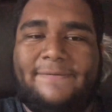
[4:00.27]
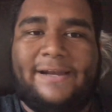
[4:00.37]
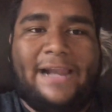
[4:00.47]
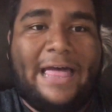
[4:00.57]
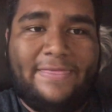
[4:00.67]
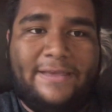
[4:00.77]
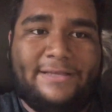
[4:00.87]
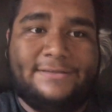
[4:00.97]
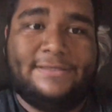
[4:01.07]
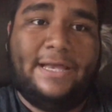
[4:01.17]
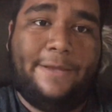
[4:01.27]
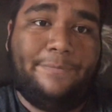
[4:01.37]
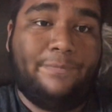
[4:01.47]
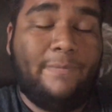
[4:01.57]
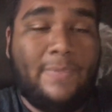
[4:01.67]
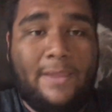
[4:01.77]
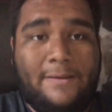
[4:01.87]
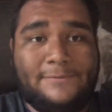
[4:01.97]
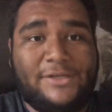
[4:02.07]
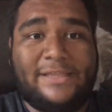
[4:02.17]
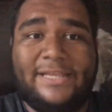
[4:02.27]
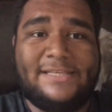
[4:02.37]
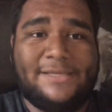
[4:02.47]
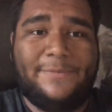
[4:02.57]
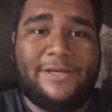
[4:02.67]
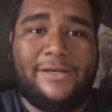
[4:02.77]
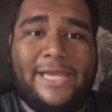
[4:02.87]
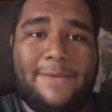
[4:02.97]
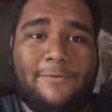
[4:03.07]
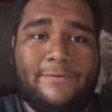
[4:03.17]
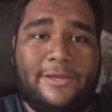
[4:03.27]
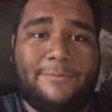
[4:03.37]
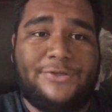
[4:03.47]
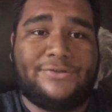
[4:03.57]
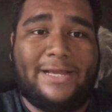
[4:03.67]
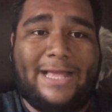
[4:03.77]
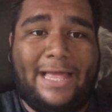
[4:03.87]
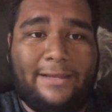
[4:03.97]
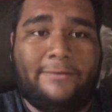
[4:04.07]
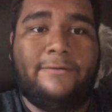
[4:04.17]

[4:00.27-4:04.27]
Fernandez. So yeah, I think this is going to be a good game over there in Michoacán.